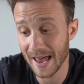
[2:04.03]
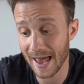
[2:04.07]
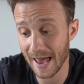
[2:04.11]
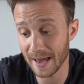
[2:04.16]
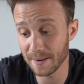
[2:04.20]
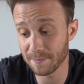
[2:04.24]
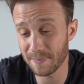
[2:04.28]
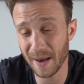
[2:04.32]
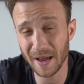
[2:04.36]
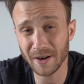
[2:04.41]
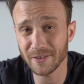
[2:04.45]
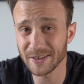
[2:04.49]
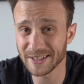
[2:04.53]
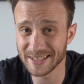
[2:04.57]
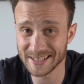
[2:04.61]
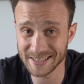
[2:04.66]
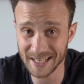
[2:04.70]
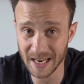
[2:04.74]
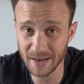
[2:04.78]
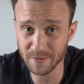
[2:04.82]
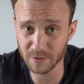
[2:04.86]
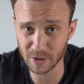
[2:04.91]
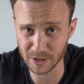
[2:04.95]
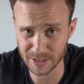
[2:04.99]
and battery
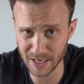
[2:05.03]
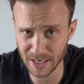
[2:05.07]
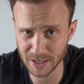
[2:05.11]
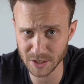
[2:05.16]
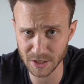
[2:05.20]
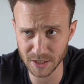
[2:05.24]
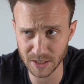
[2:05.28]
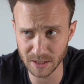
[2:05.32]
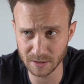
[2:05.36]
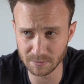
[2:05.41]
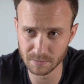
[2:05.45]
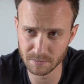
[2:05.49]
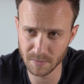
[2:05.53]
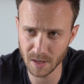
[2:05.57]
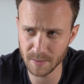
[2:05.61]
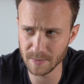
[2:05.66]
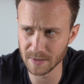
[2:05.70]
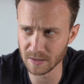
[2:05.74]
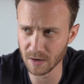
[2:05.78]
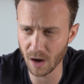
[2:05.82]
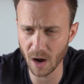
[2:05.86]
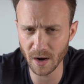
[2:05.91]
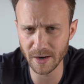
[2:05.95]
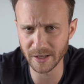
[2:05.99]
saver is actually,
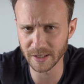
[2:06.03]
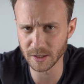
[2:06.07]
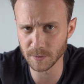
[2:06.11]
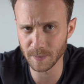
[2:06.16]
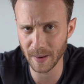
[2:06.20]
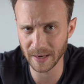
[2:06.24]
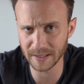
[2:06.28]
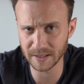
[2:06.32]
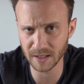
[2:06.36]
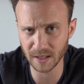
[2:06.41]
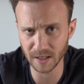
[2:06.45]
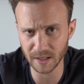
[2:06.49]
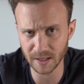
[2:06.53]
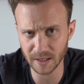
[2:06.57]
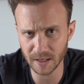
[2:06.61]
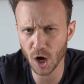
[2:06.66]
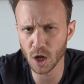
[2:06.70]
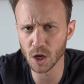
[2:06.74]
maybe unexpectedly,